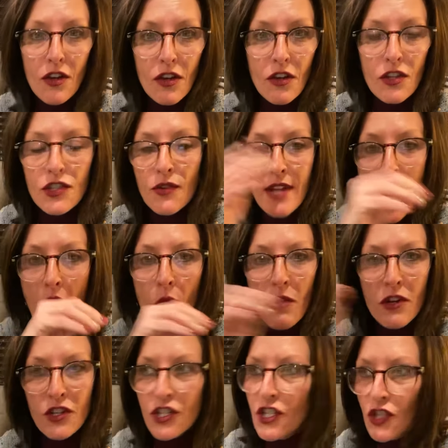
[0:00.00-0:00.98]
So now
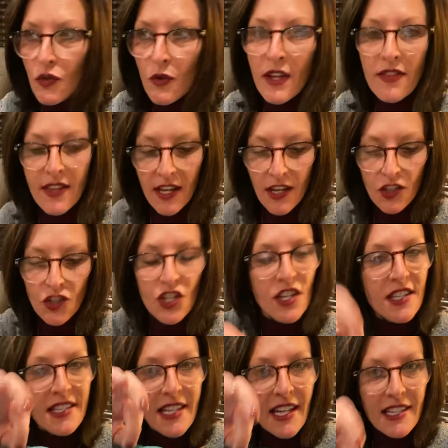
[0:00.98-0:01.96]
when she's doing things, she
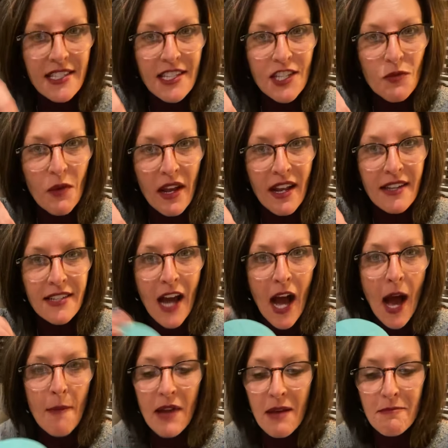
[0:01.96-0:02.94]
just sets this right on
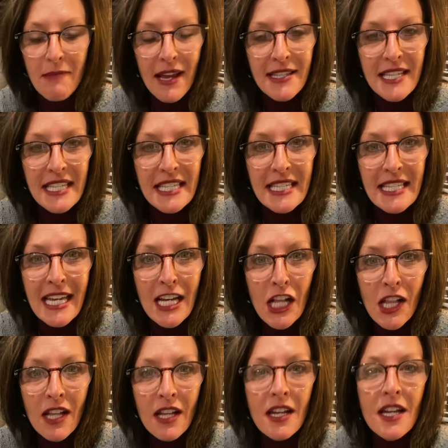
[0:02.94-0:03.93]
top. It makes a
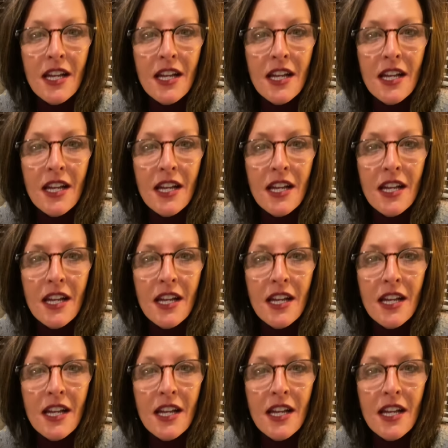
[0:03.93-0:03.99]
seal.